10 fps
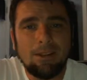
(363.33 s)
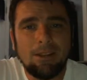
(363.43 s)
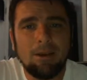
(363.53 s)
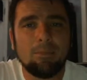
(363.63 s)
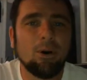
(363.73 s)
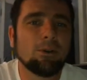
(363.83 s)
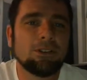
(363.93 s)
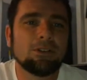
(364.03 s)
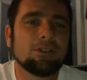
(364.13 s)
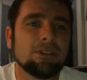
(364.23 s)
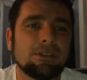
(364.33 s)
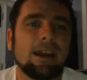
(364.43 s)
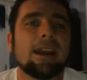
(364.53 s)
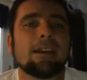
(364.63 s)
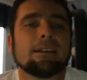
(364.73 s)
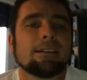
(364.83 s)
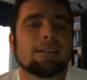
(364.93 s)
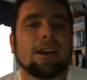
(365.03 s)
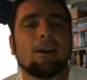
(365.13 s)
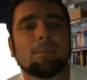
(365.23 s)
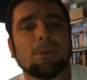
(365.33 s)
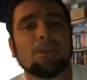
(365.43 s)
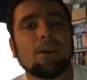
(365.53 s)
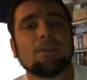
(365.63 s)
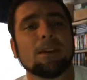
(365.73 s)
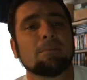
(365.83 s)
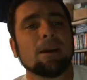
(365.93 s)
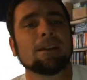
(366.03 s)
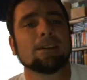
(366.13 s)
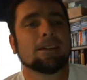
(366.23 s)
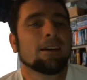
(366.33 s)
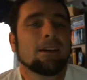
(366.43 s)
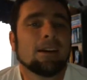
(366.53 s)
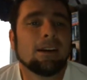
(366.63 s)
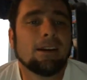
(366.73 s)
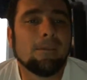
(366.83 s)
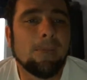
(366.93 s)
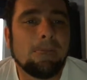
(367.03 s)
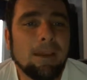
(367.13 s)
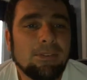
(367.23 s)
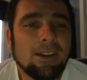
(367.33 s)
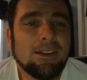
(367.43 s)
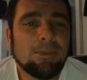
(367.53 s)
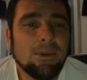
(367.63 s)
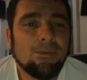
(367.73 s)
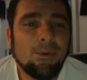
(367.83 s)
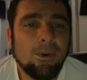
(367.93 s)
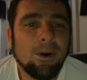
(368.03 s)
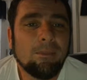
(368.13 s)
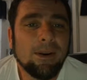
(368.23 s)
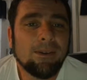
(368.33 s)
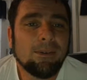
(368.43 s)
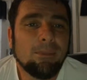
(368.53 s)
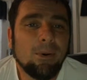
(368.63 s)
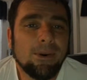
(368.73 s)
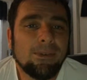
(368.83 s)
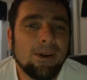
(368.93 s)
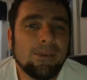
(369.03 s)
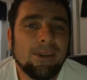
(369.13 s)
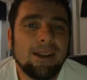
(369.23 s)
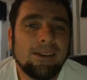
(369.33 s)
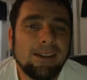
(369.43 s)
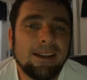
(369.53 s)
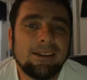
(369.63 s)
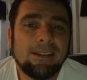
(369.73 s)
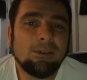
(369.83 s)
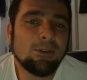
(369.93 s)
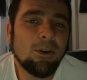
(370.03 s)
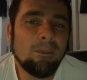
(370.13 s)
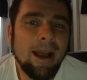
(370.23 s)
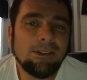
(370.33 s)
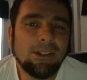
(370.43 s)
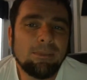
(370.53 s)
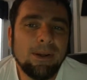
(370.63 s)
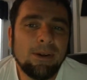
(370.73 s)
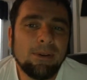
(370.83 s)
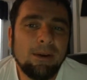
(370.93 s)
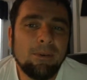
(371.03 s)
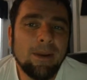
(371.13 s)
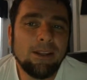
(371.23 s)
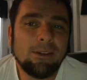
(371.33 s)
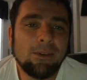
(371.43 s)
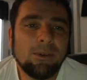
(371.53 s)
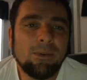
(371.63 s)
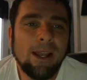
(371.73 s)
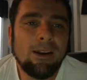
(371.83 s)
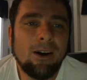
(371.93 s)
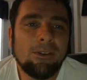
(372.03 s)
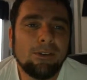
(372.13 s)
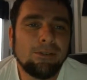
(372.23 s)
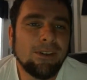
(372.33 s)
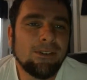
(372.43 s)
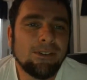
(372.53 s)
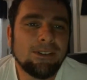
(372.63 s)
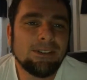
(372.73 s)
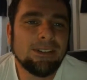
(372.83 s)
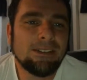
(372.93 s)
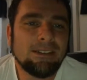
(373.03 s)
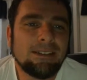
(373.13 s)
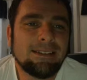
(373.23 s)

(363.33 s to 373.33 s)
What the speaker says: the approach you should take to help yourself get better. I've said this before, but it's important, so I'll say it again. There is no magic pill that will make you lose weight, although researchers did